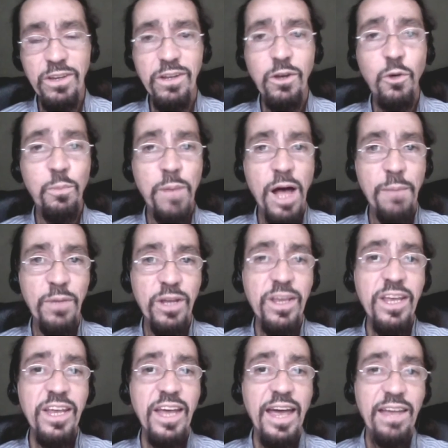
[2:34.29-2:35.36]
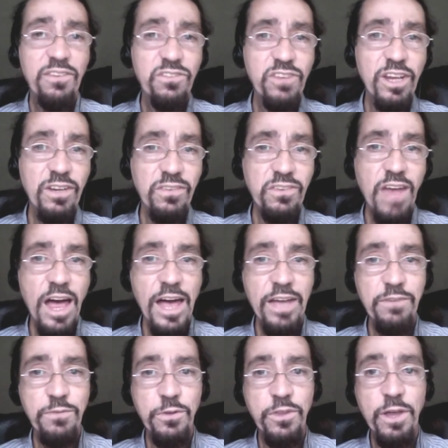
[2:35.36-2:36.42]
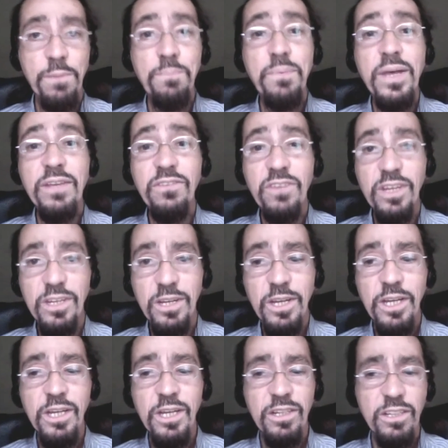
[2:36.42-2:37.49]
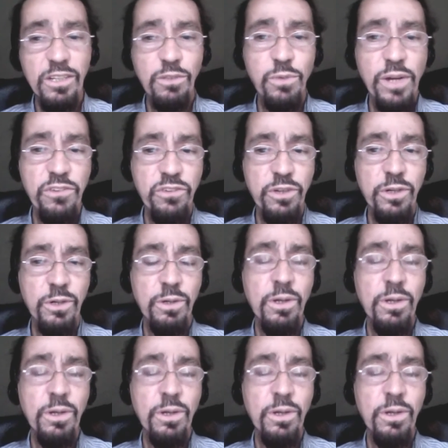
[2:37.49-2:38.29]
Obama has set aside for them pending congressional